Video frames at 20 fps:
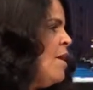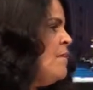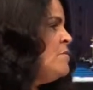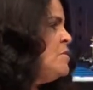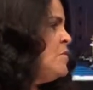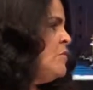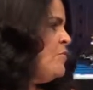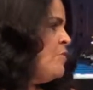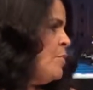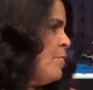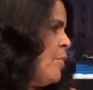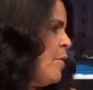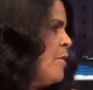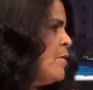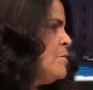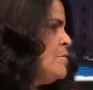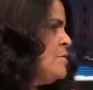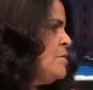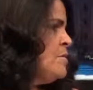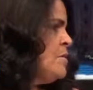have different
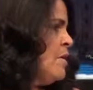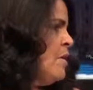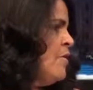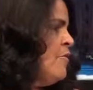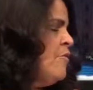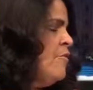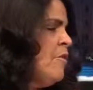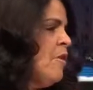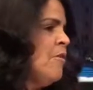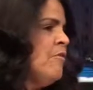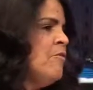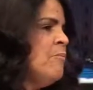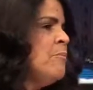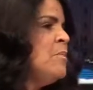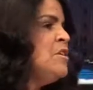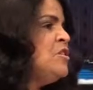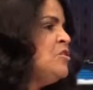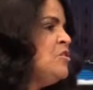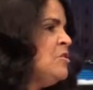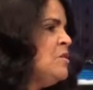parts of of
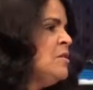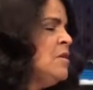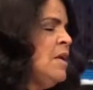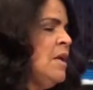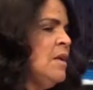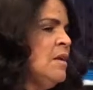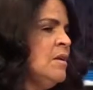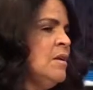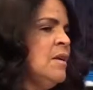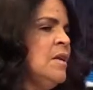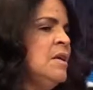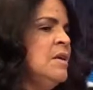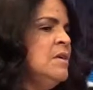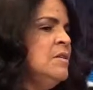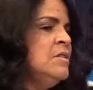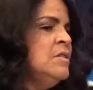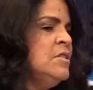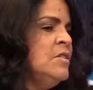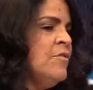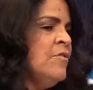mission and
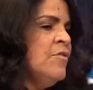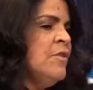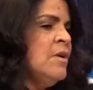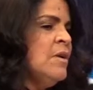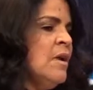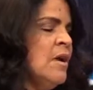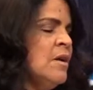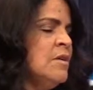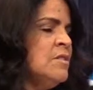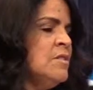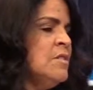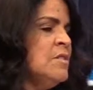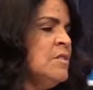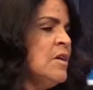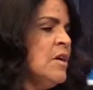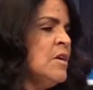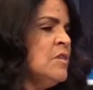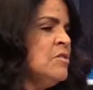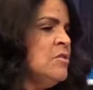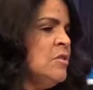different uh,
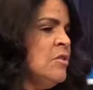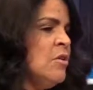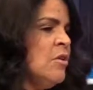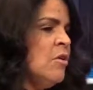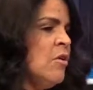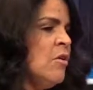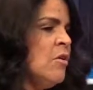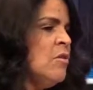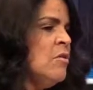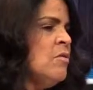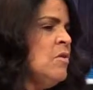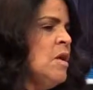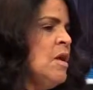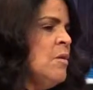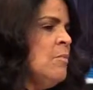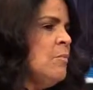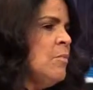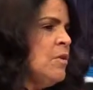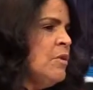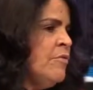desires in our heart.
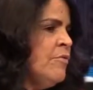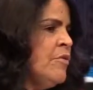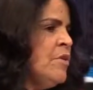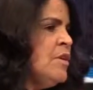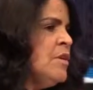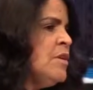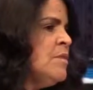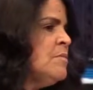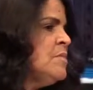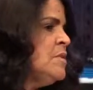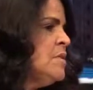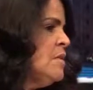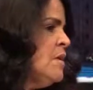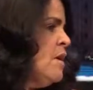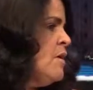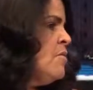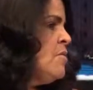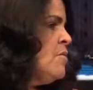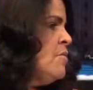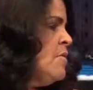But if we come
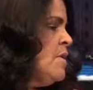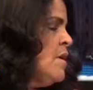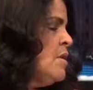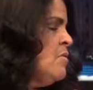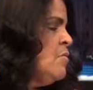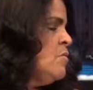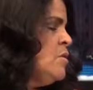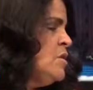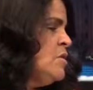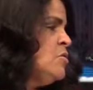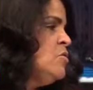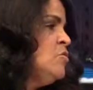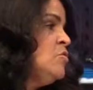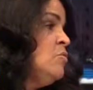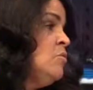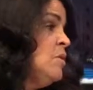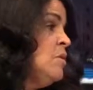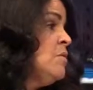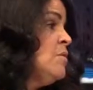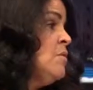together, then we can do
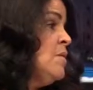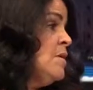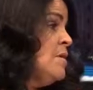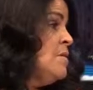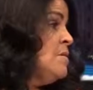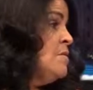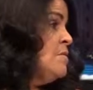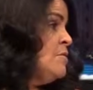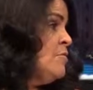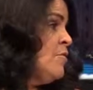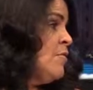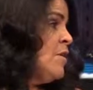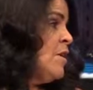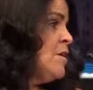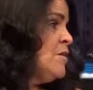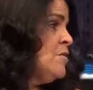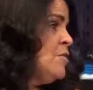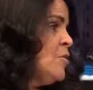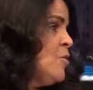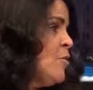greater things for
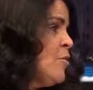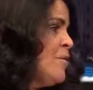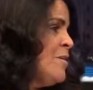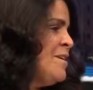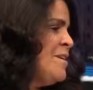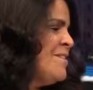God's oh, glory.